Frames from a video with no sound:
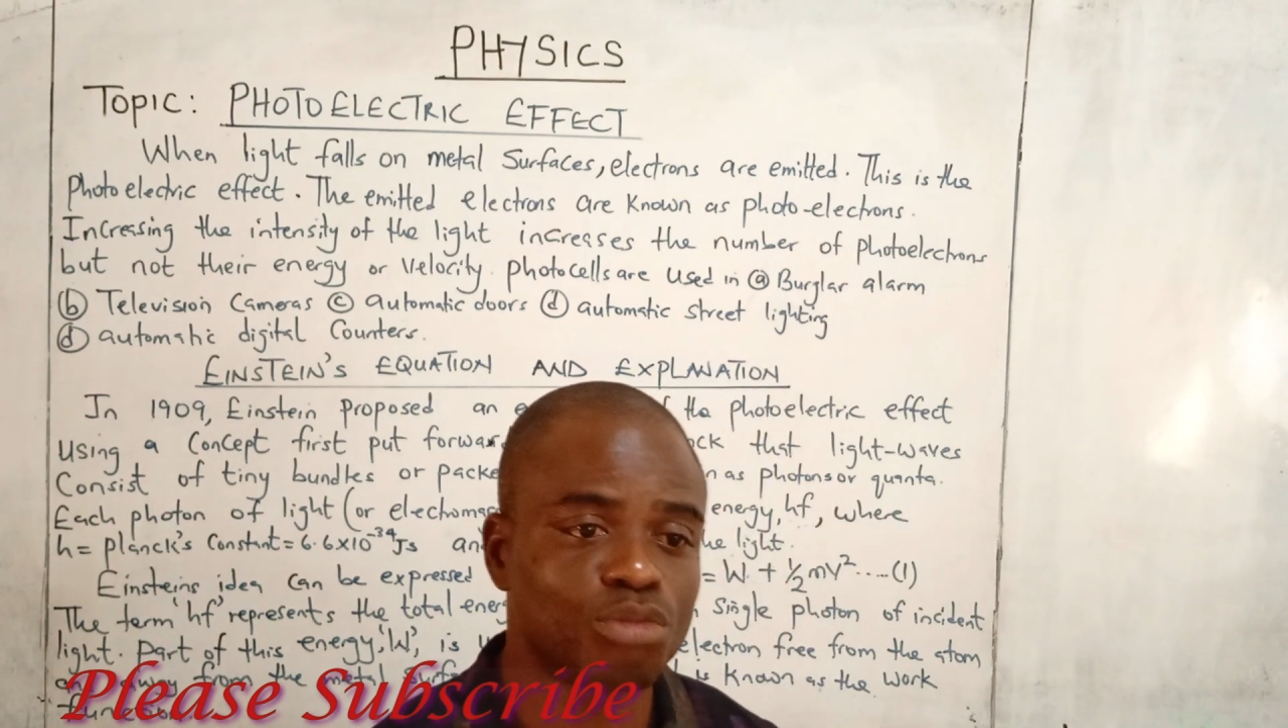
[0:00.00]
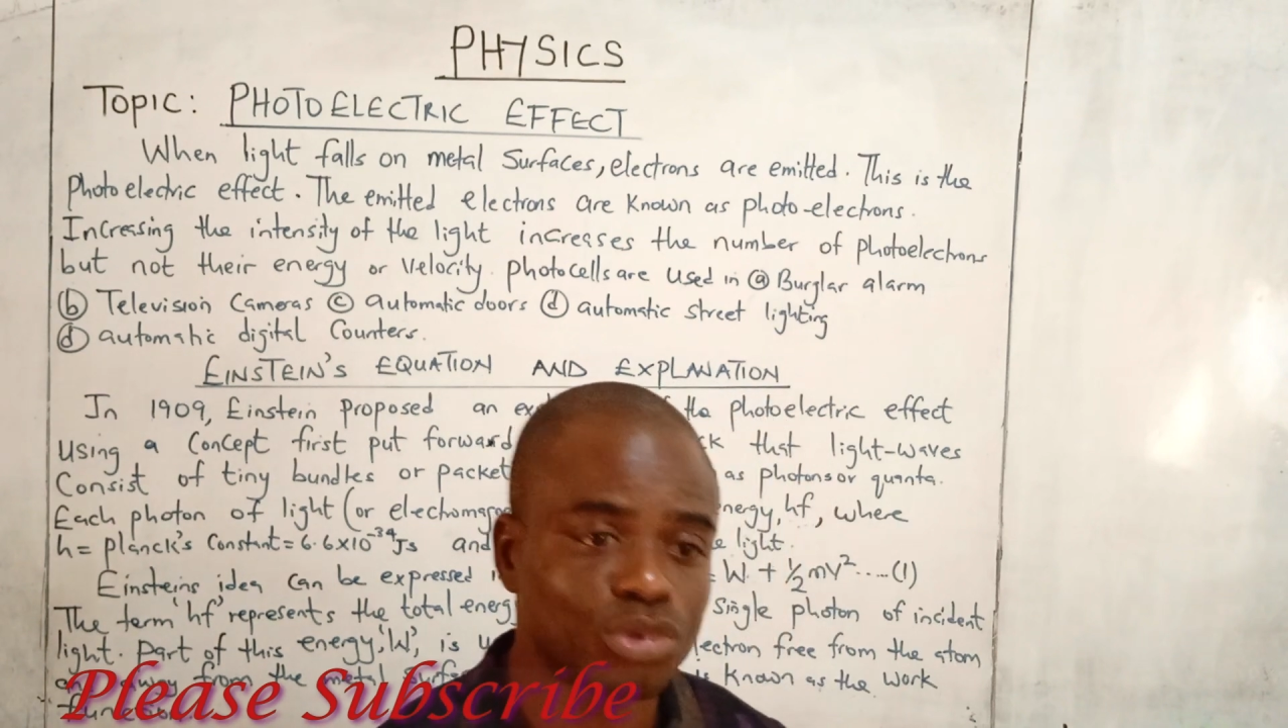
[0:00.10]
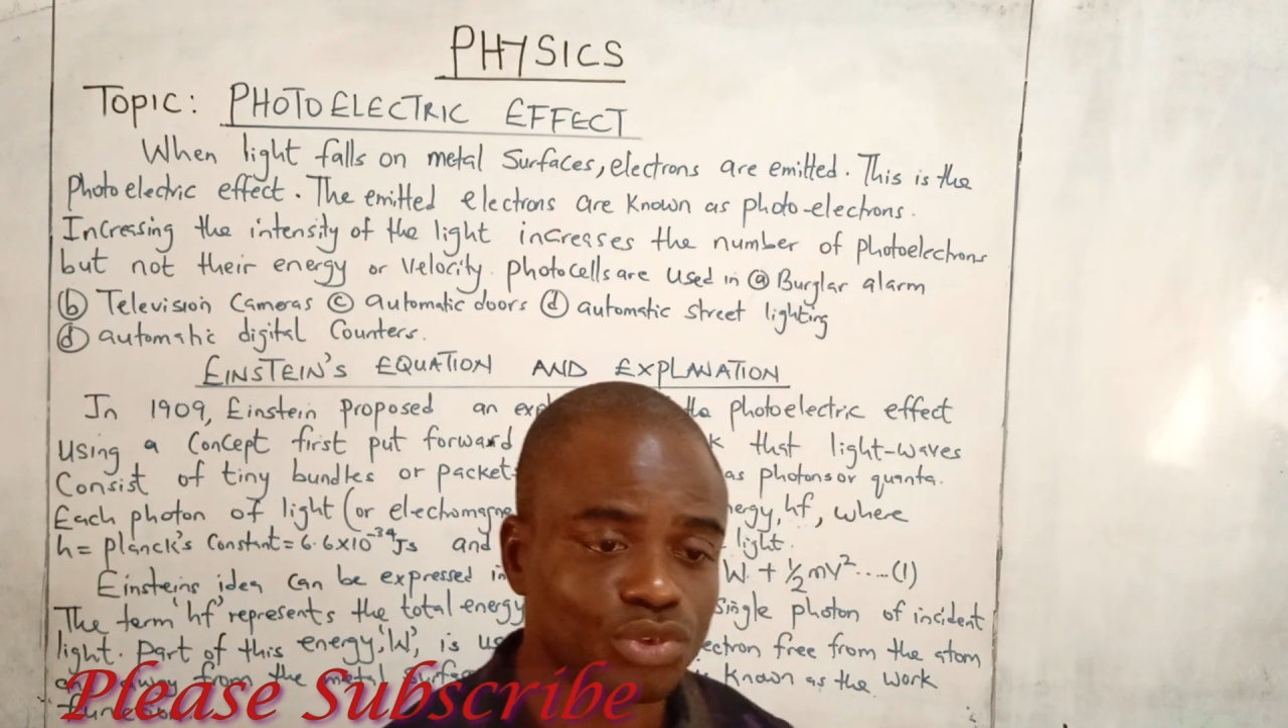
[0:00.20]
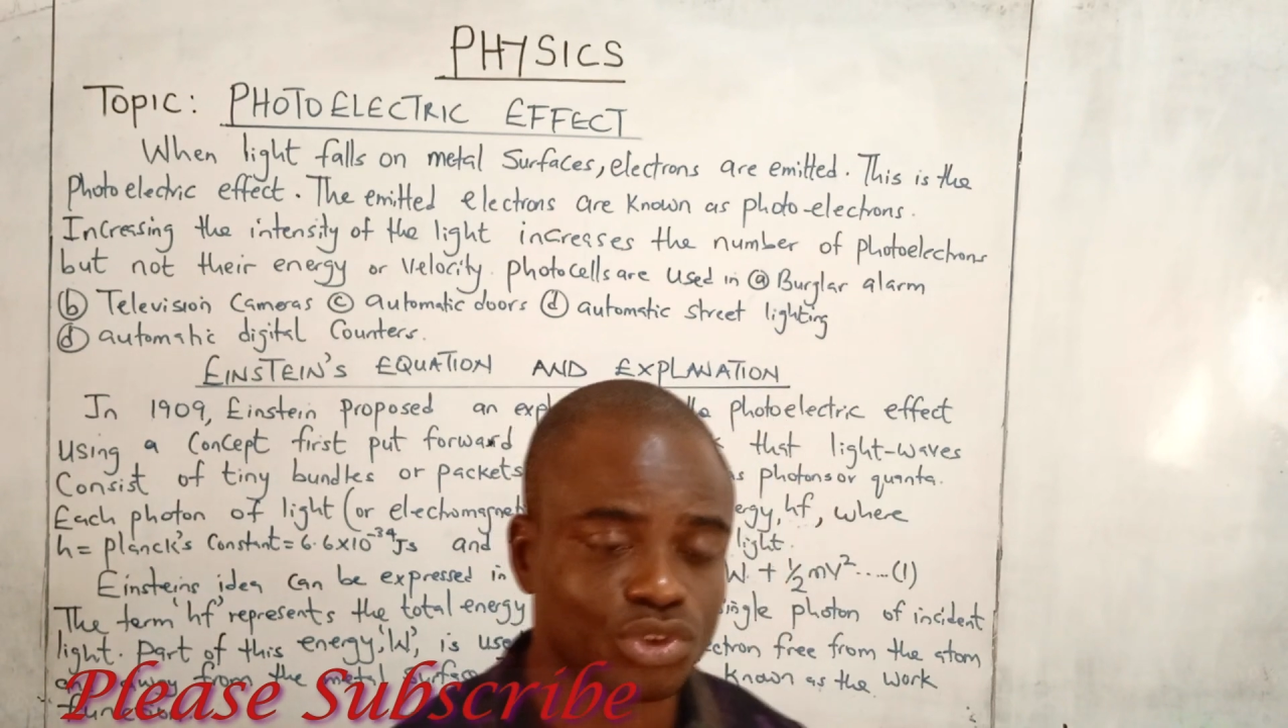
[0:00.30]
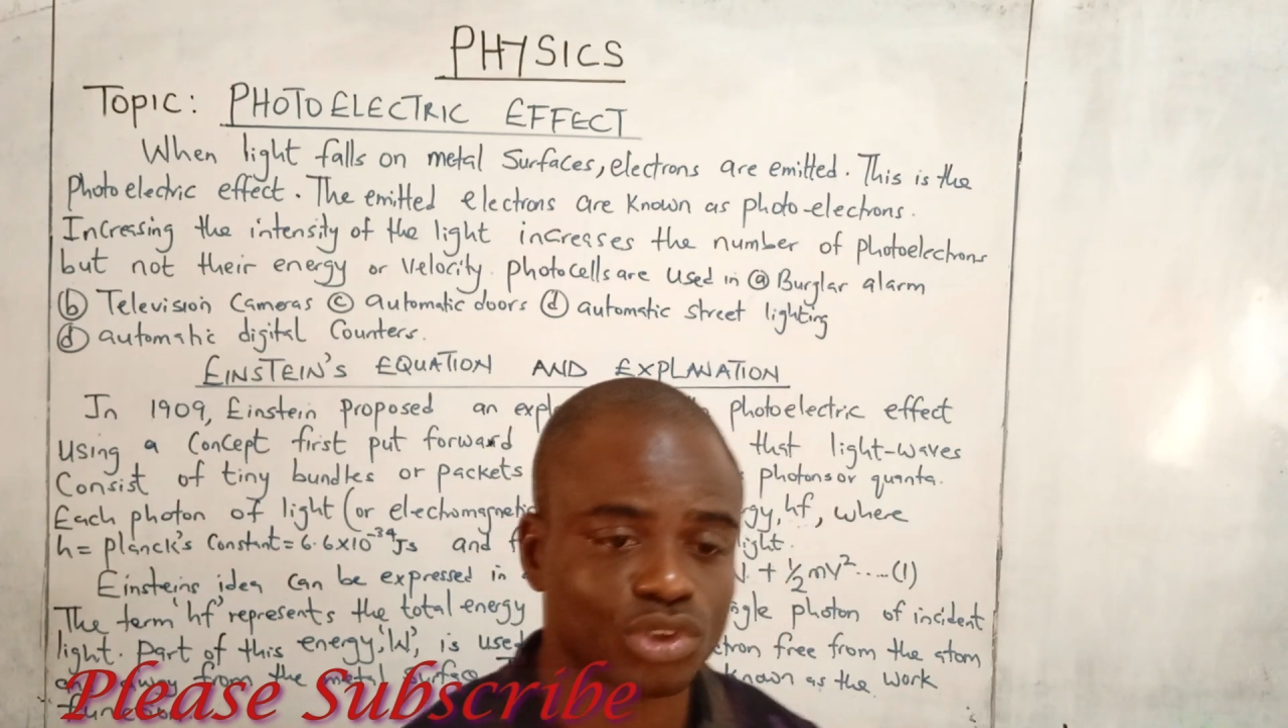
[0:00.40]

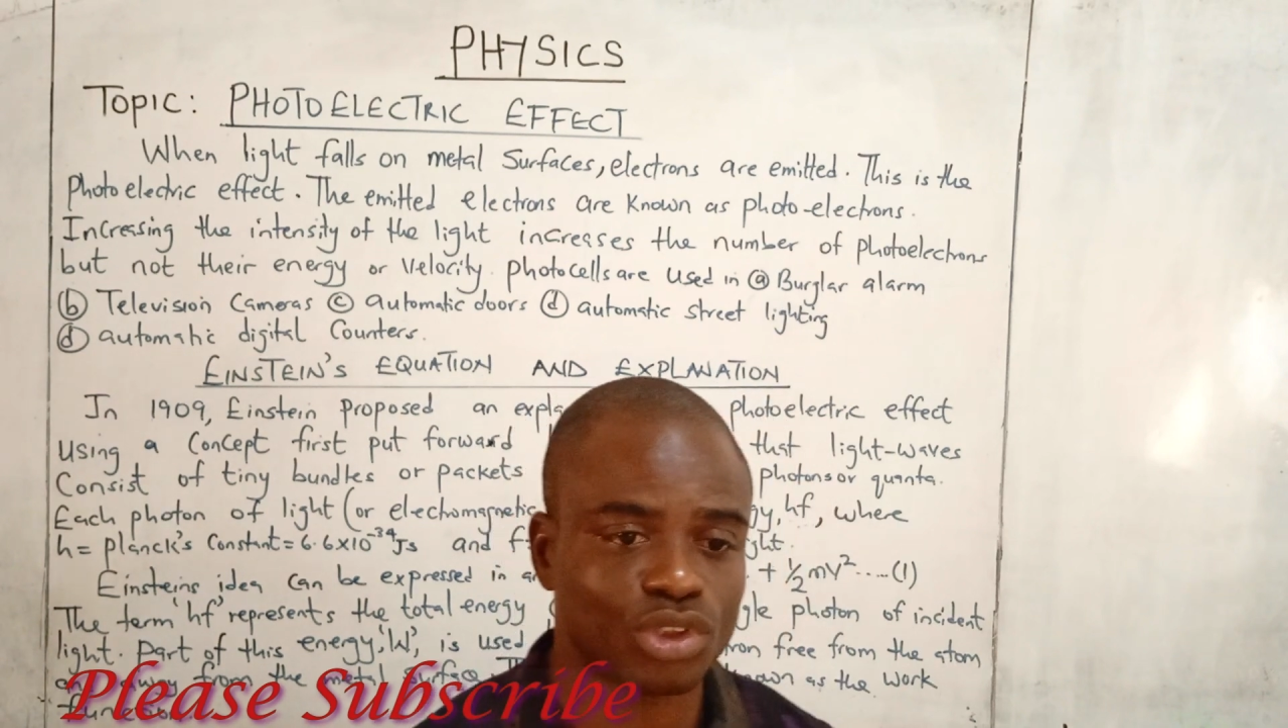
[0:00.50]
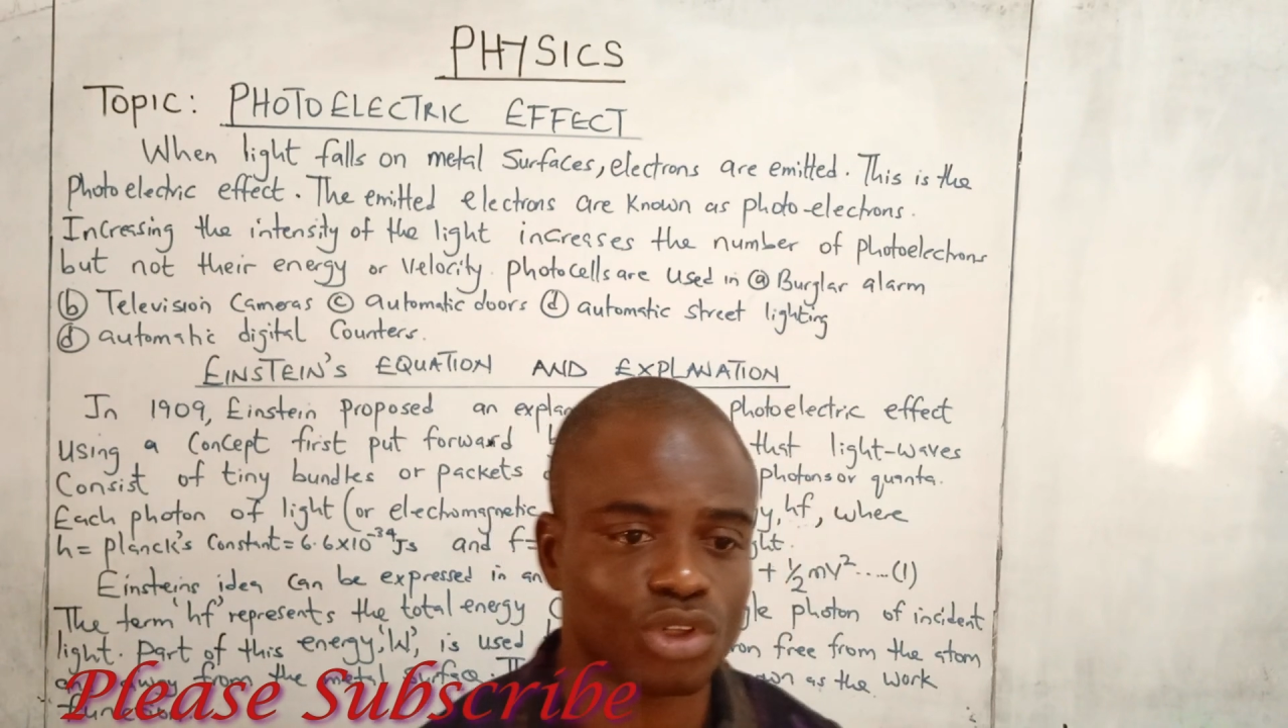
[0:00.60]
moves,